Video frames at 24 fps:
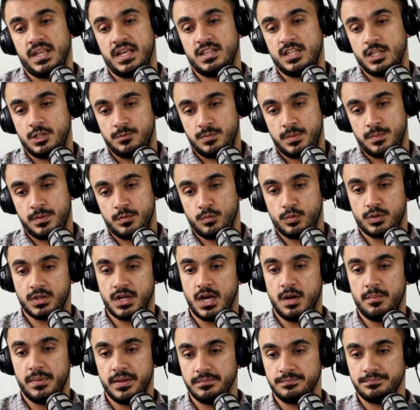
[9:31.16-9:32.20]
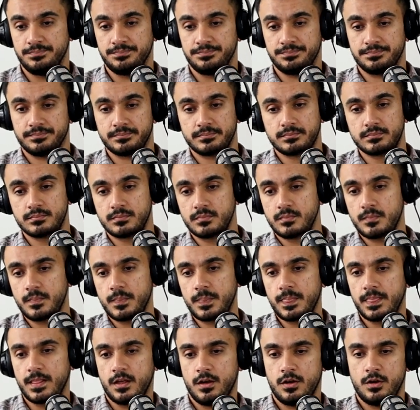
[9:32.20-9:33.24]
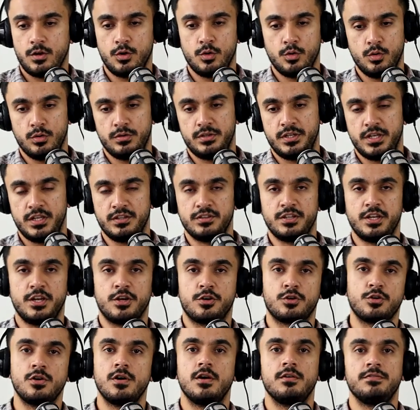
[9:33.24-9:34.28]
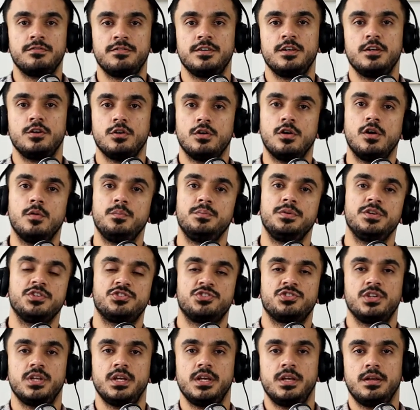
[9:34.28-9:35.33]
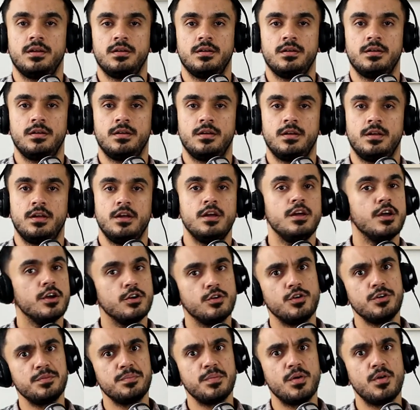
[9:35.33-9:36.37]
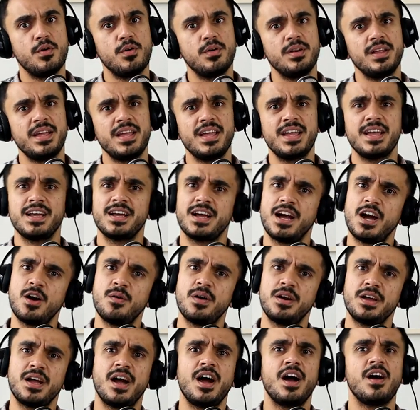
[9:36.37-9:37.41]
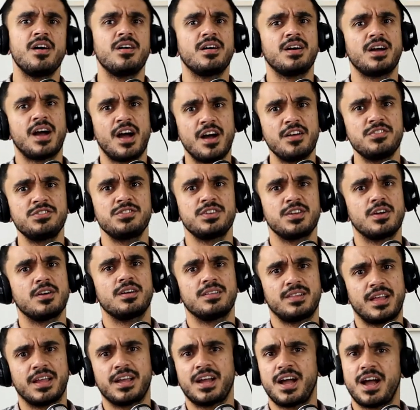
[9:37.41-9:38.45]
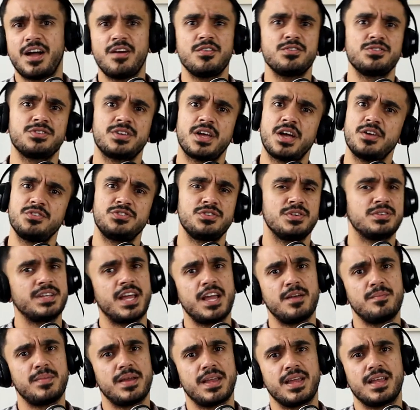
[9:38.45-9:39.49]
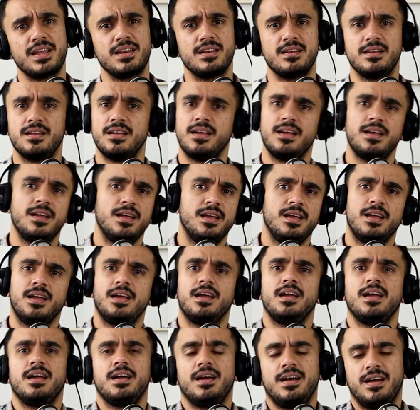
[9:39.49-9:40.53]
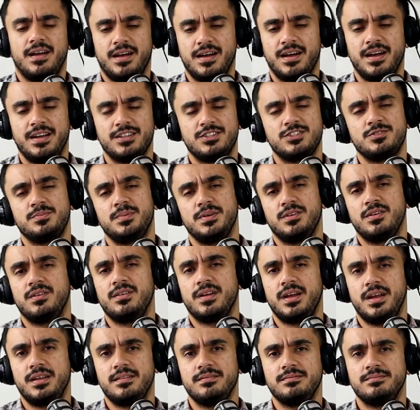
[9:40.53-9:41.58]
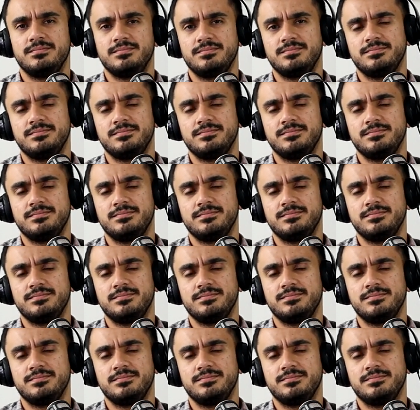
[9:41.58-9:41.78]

And these people would come in holding their coffee, obviously. Good morning. How are you? How, how's you, uh, like how's how's your day been? Uh, it's been all right.